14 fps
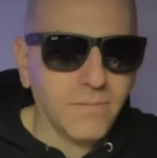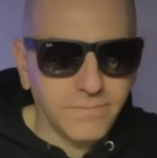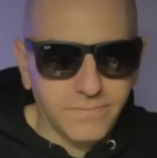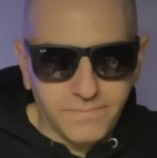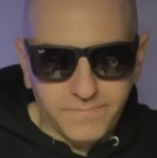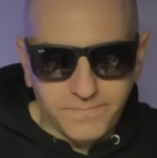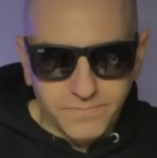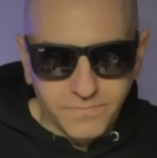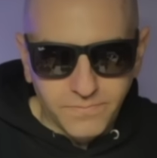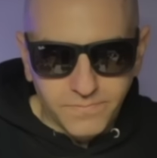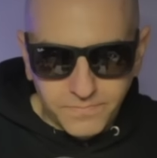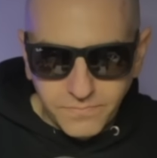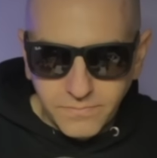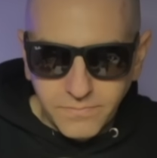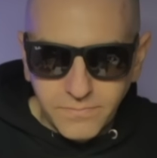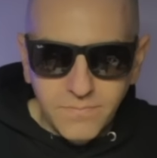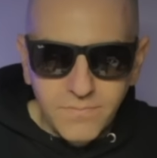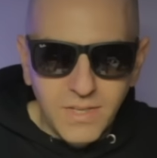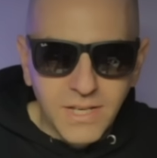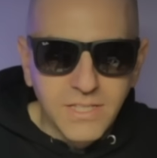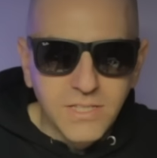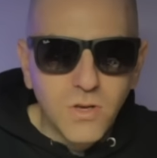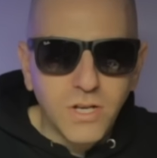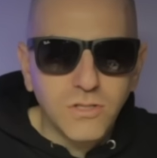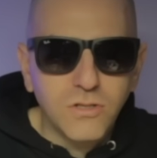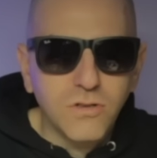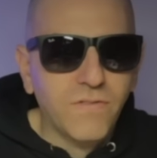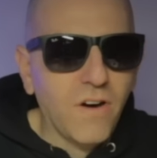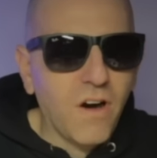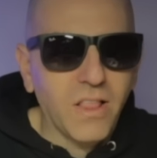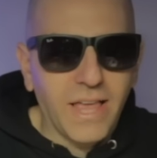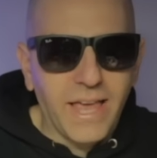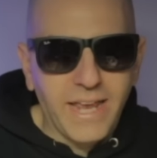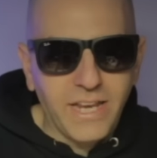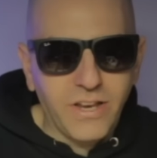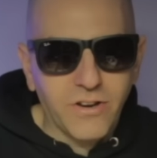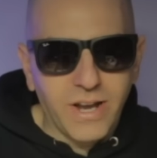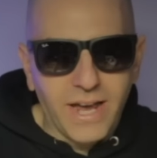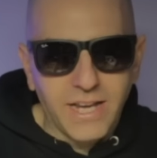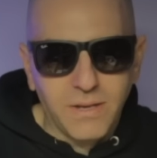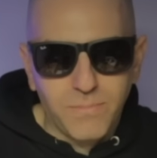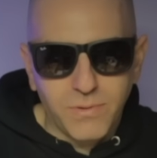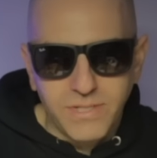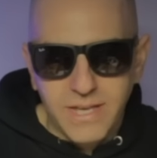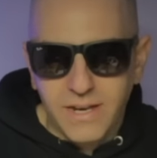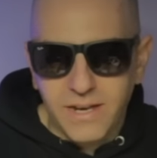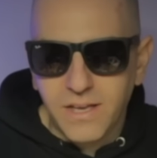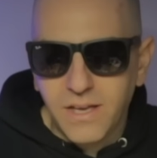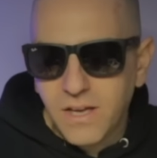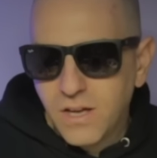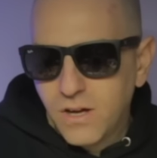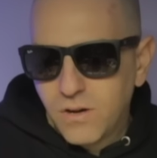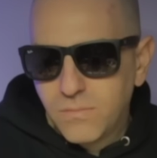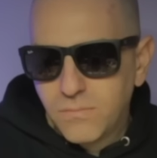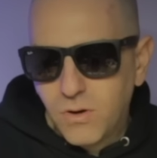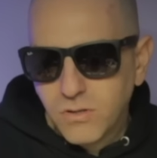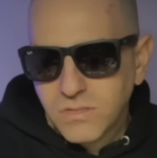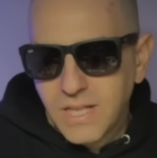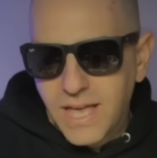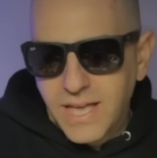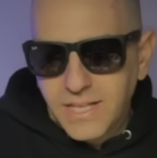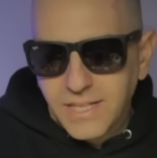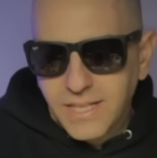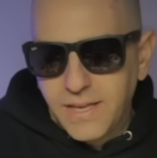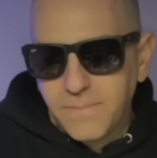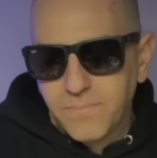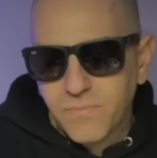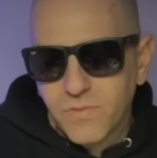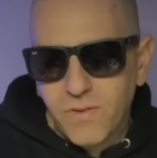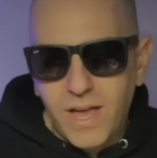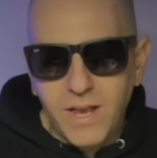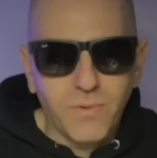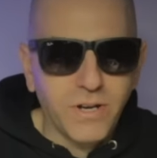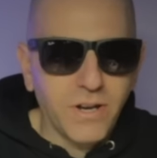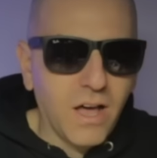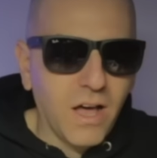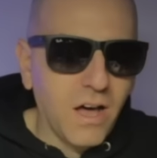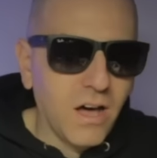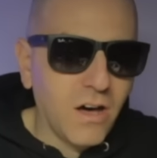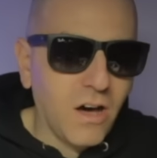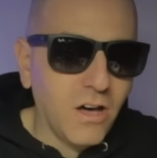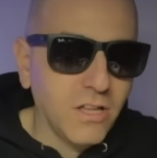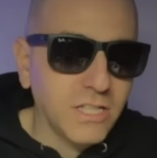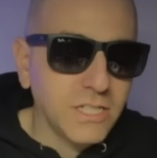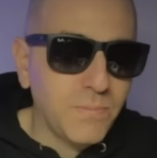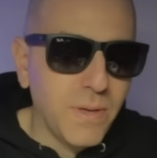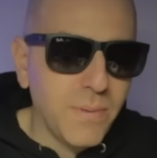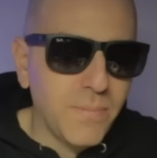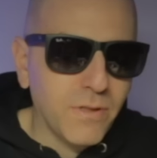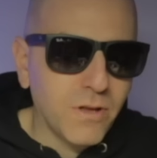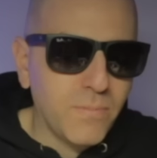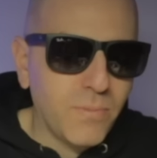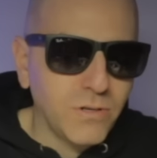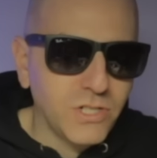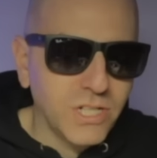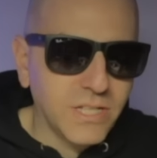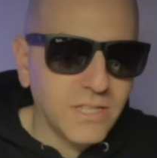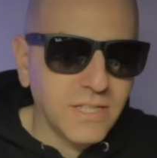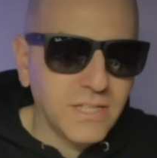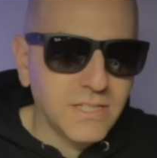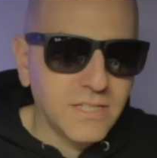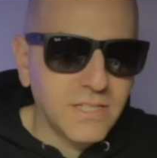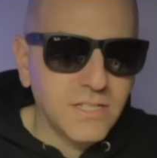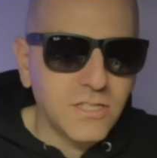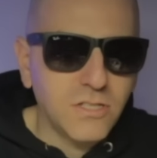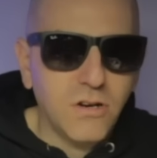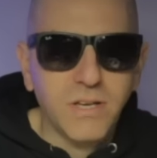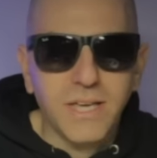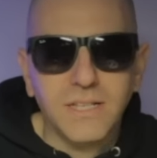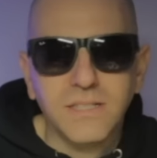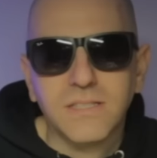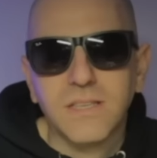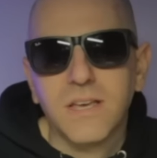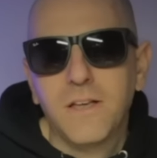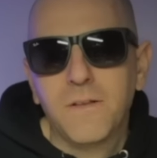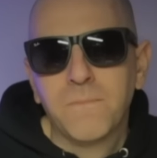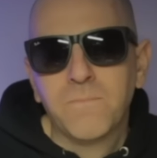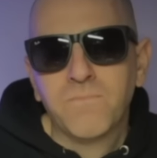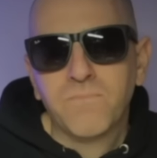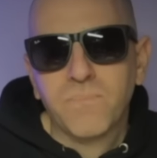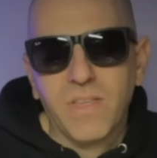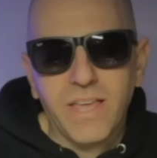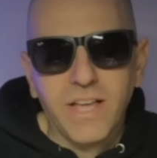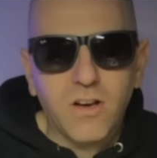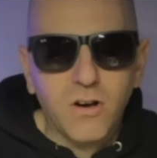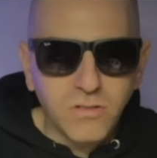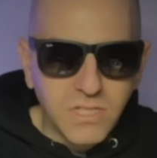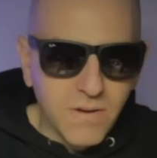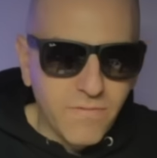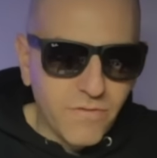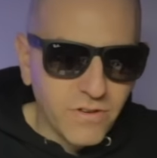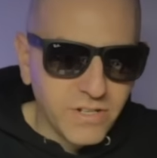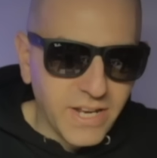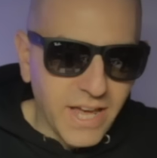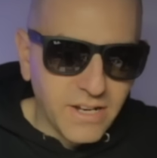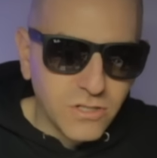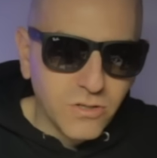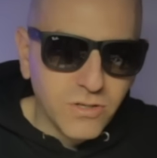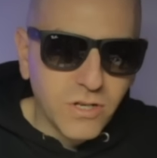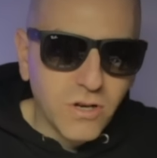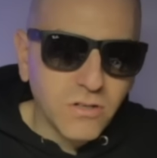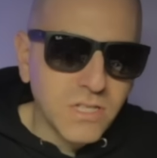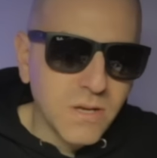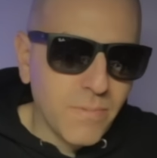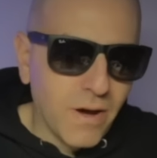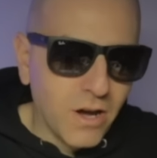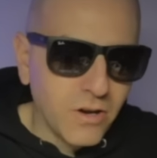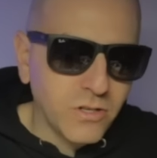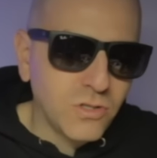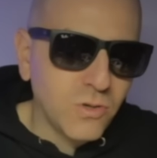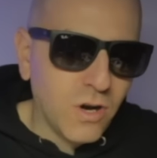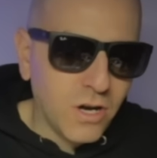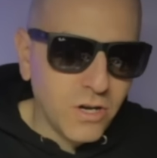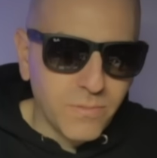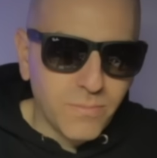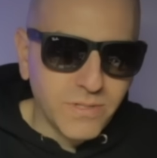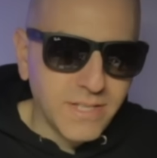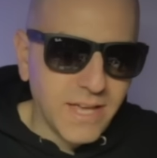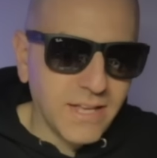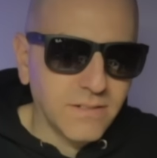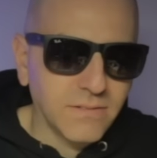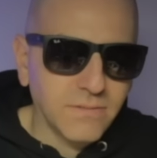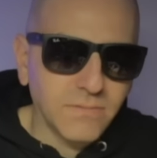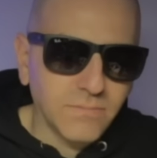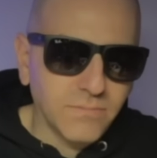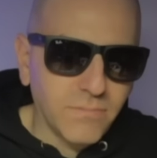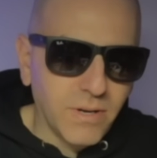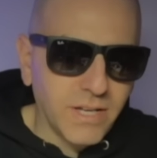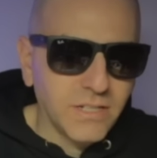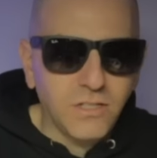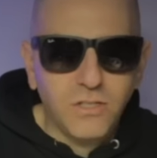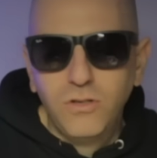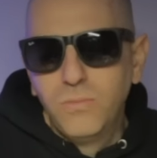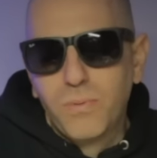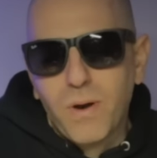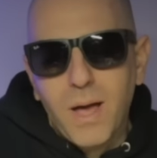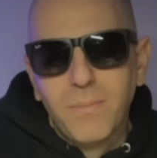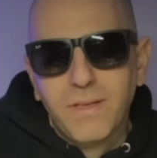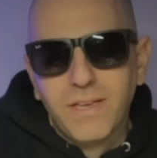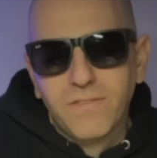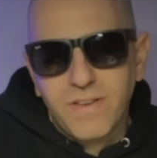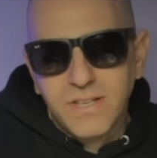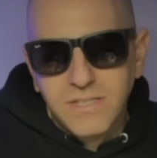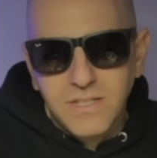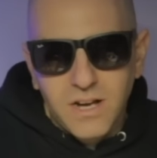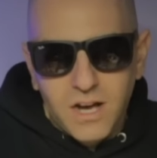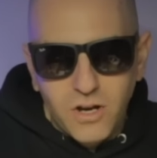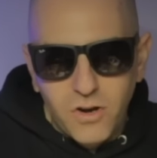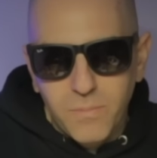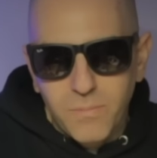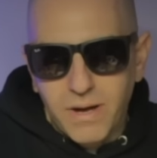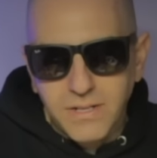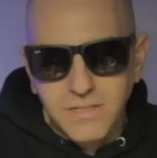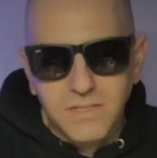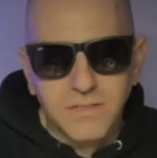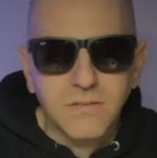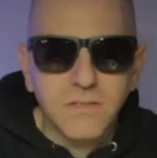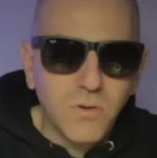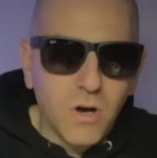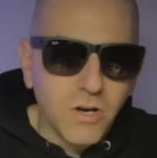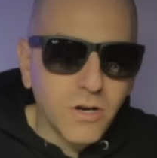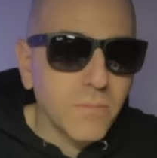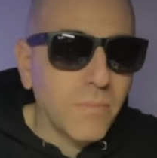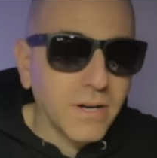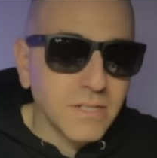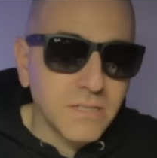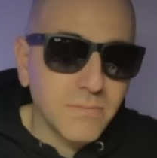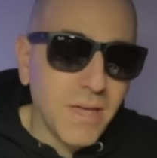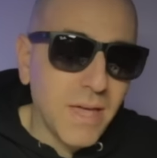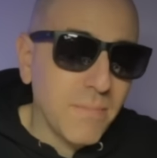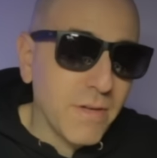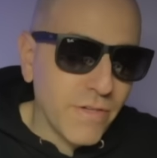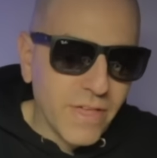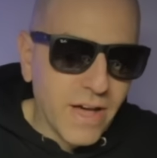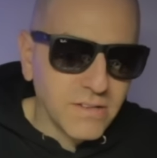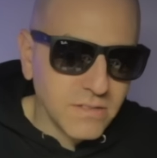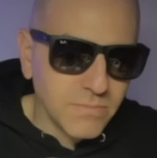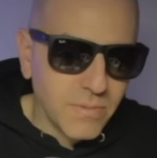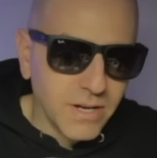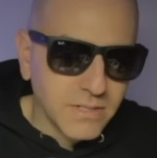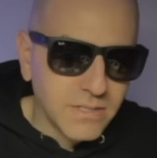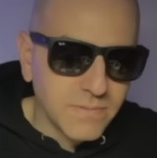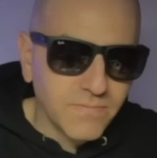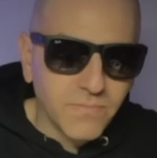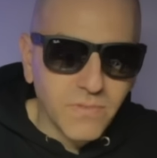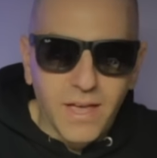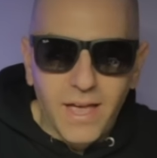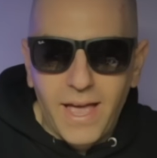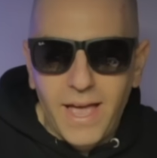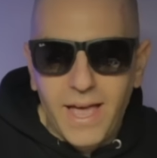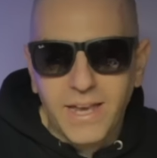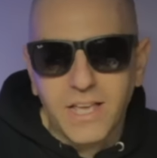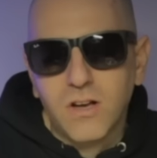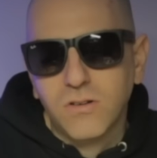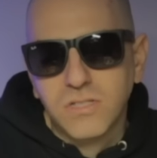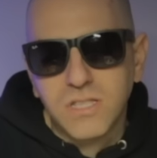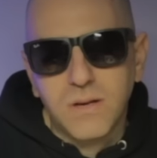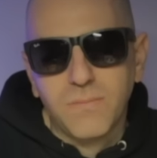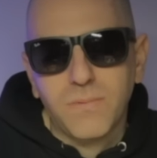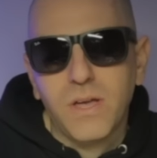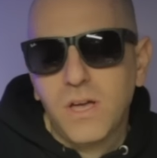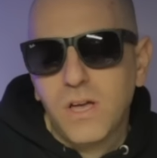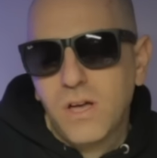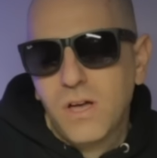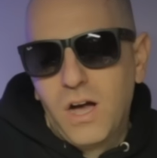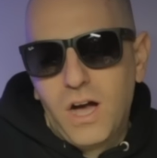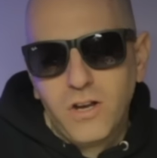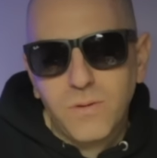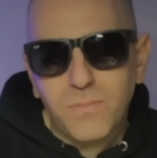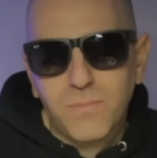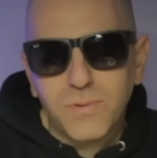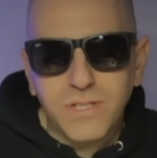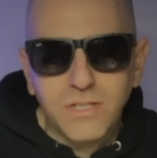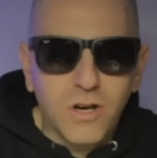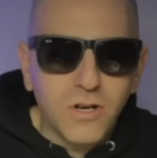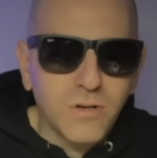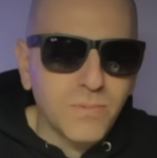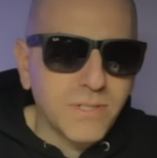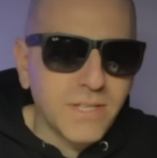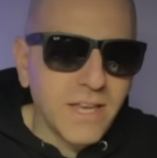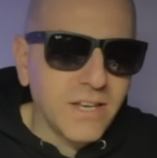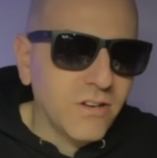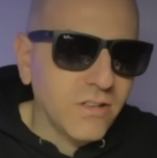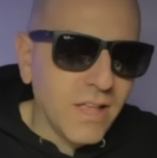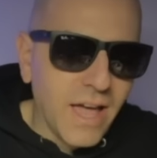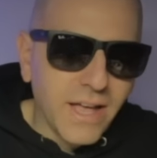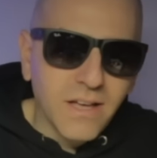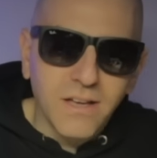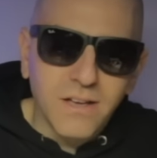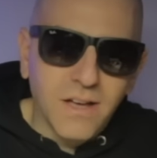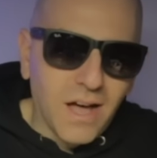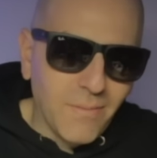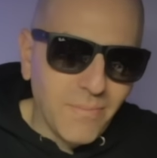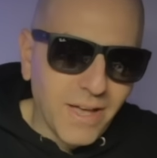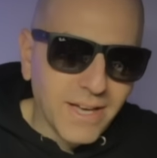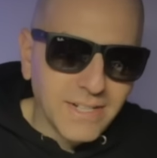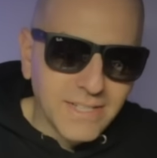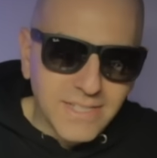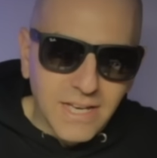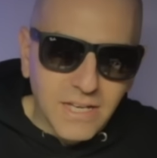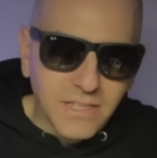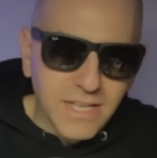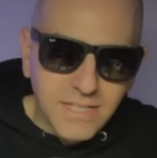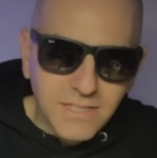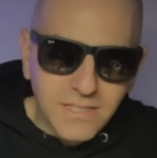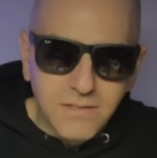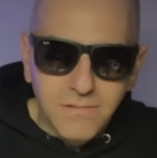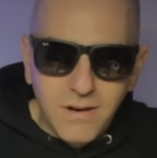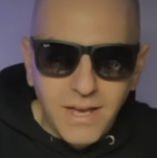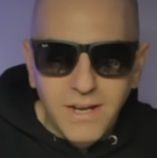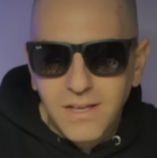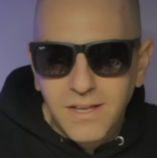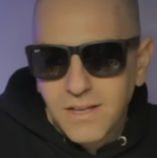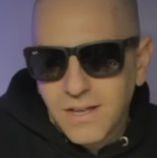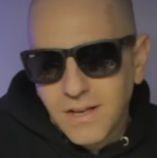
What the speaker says: it's going to fall 80 or 90%, most likely, right? When all these people are pushing these tokens, it goes up for a day or two, it goes up 100-200%, but you probably invested $100, $200, maybe $1,000, and it goes up 100%, 200%. You're like, I'm not going to sell this, right?